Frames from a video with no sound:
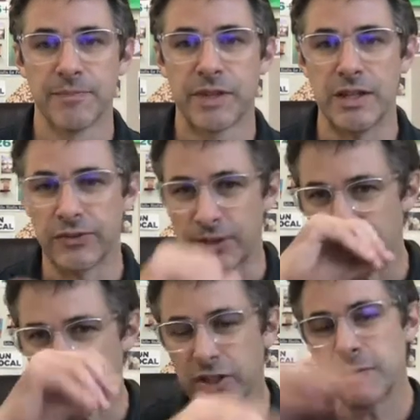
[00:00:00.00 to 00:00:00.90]
If
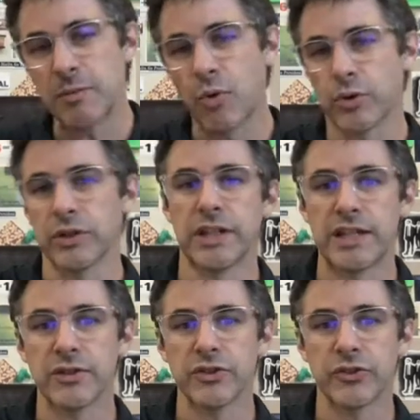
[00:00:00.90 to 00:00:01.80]
something's going to be important
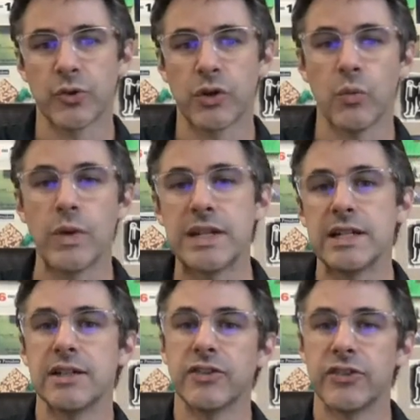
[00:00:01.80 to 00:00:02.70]
later in the story, we
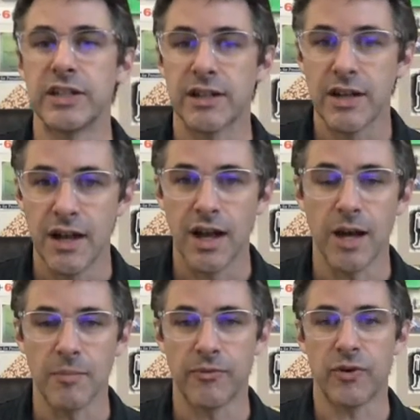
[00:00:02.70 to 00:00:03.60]
need to see it
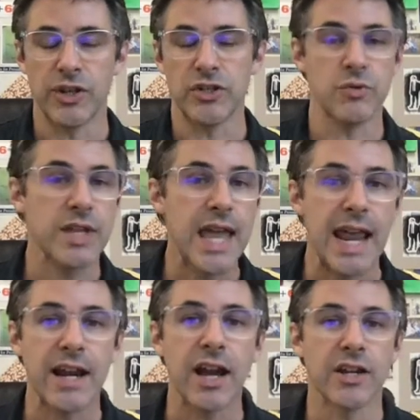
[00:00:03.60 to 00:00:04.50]
up front. You
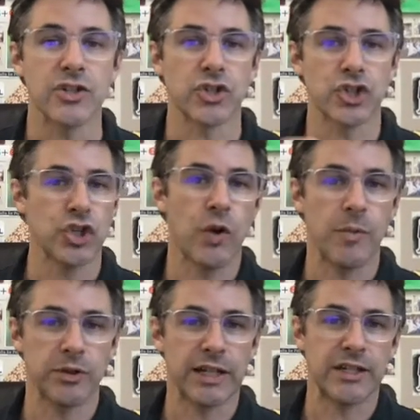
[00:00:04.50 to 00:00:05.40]
cannot just show up
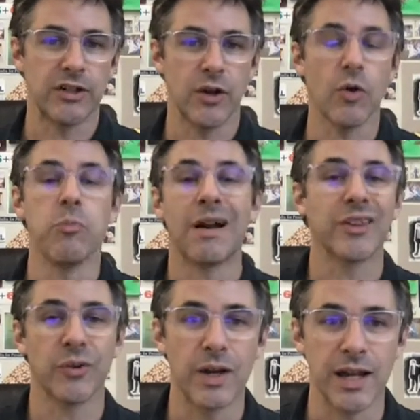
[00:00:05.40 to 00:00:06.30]
later. Oh, by
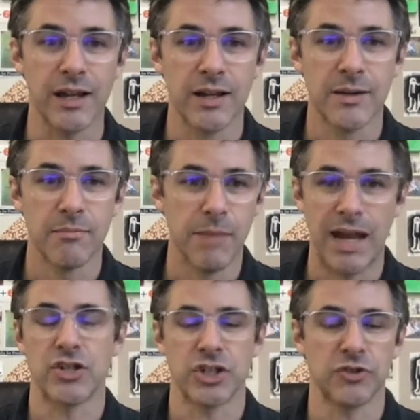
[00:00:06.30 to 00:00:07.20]
the way,
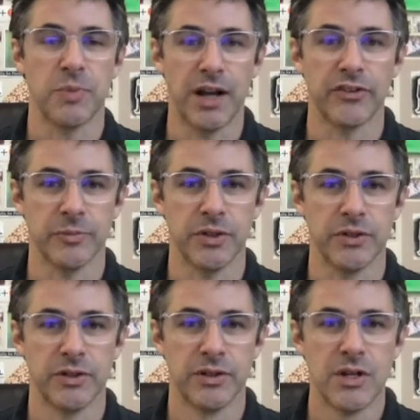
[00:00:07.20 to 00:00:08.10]
magic is possible.
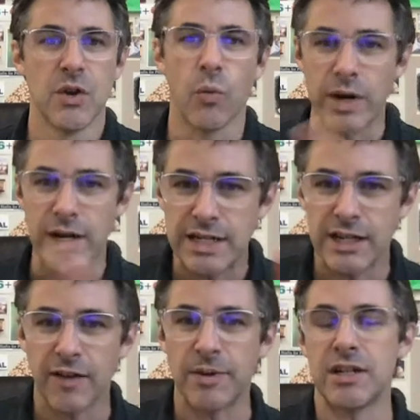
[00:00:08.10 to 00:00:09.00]
We need to
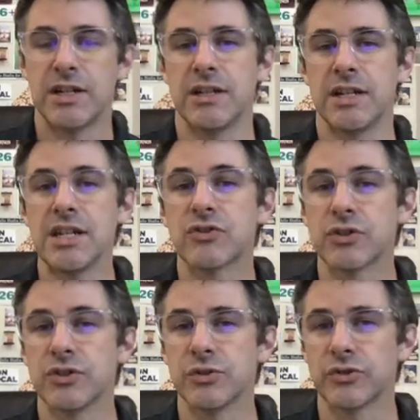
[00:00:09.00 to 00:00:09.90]
have it
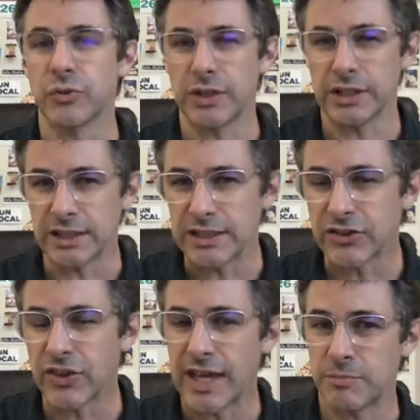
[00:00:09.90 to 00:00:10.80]
introduced to at
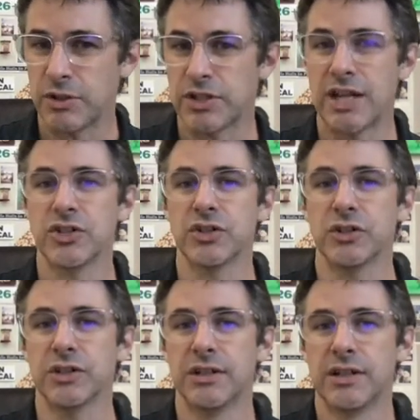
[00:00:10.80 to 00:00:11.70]
least that
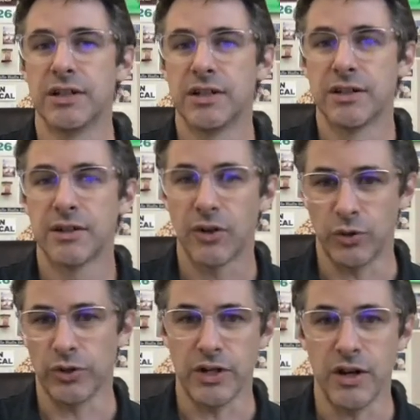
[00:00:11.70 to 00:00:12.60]
potential
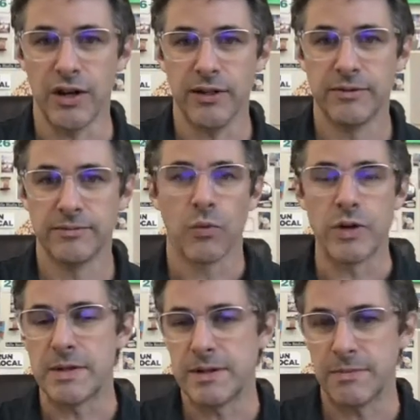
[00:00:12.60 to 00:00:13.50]
early on. We
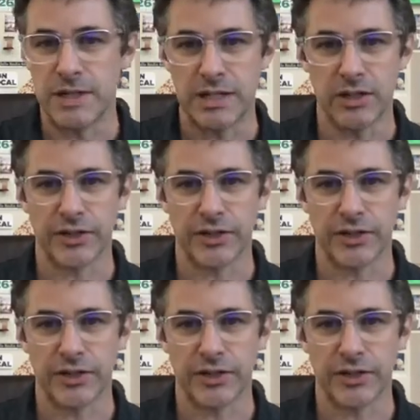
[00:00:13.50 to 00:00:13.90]
meet all the